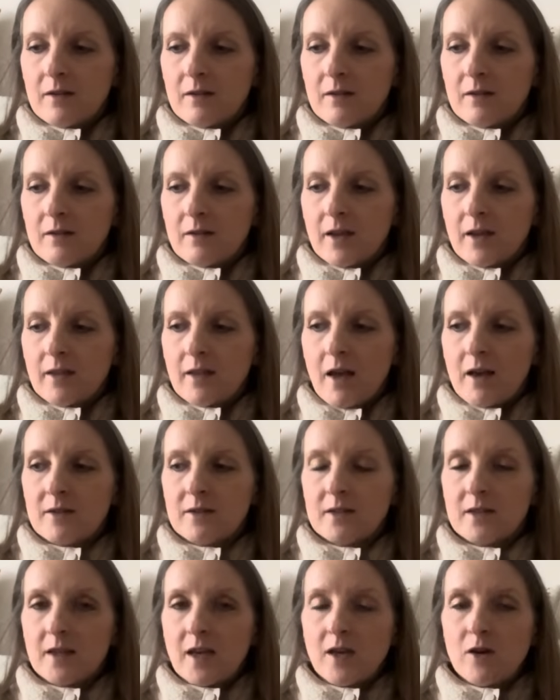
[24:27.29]
like, that
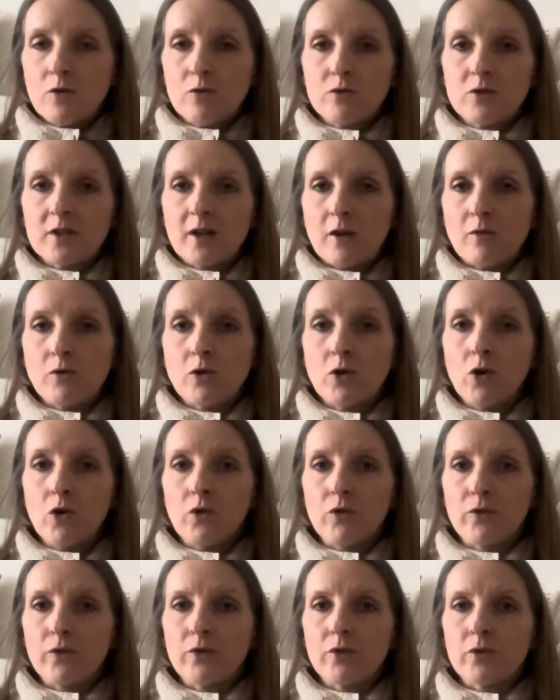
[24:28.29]
cycle's now
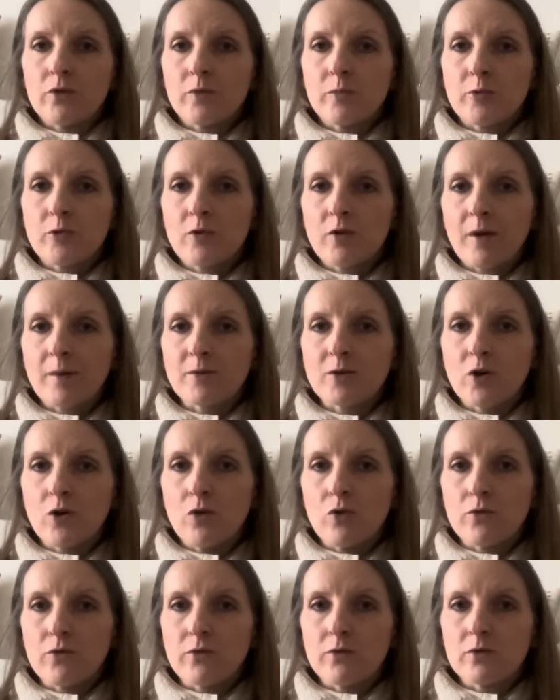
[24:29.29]
gone. The program's
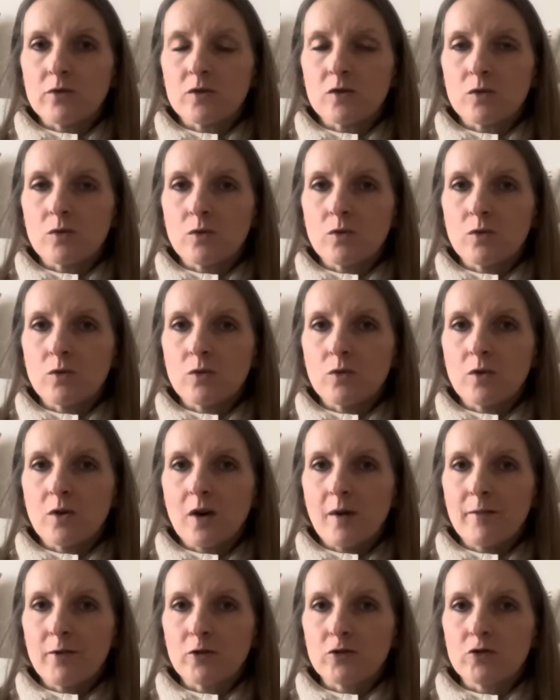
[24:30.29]
gone, so
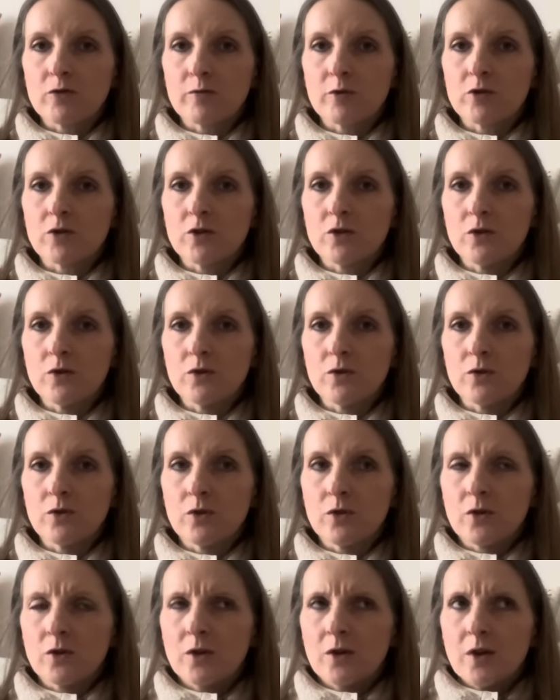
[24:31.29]
I'm not sure what to do.
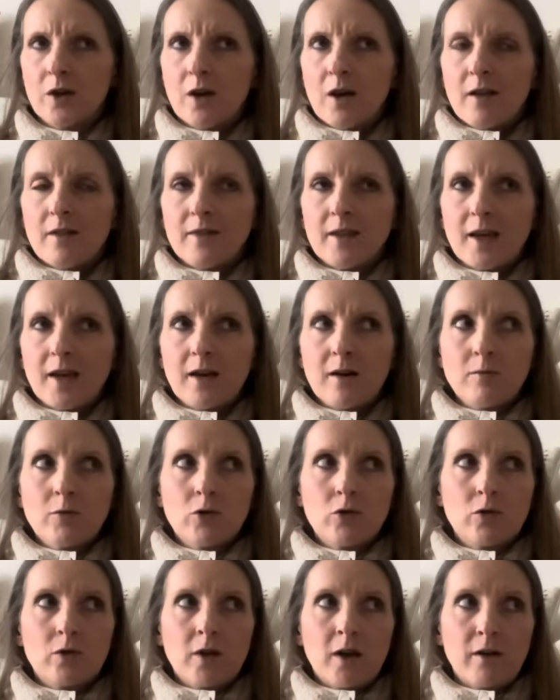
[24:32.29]
I think I'm
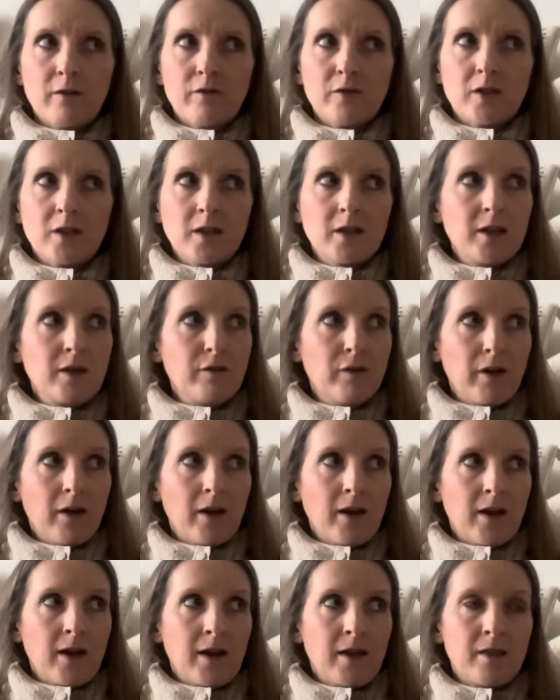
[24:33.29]
going to have to leave it
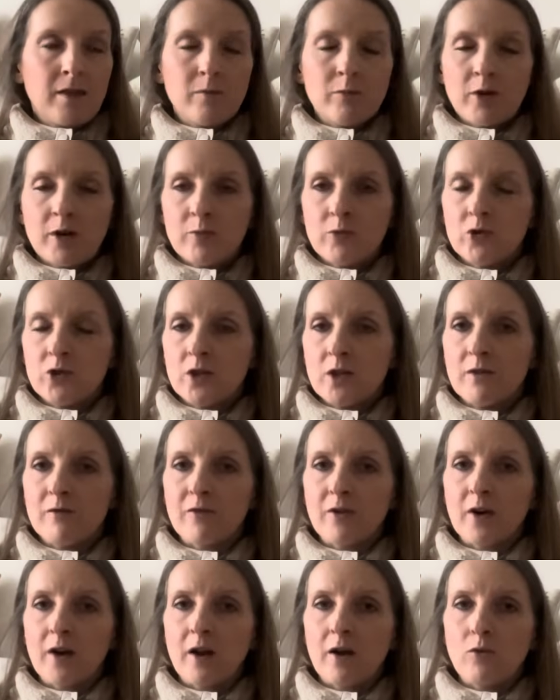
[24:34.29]
in the bread machine for
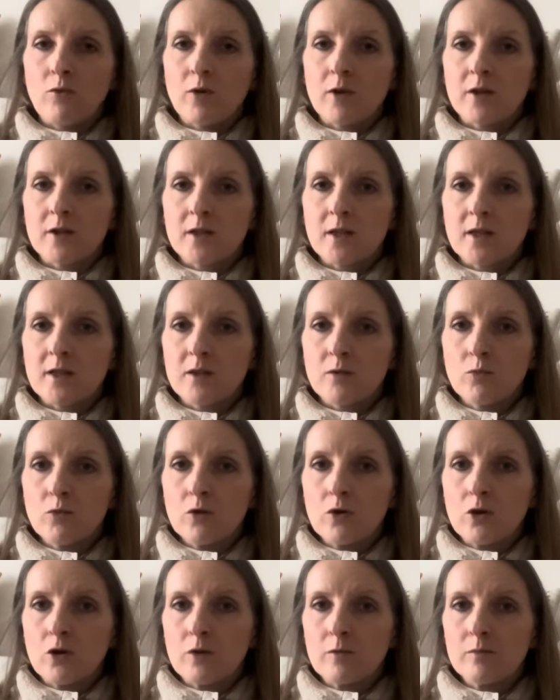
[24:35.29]
now where it's nice and
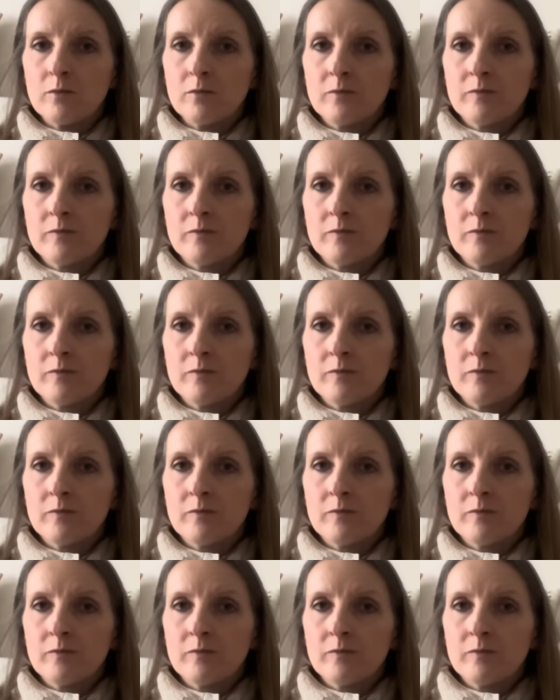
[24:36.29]
warm.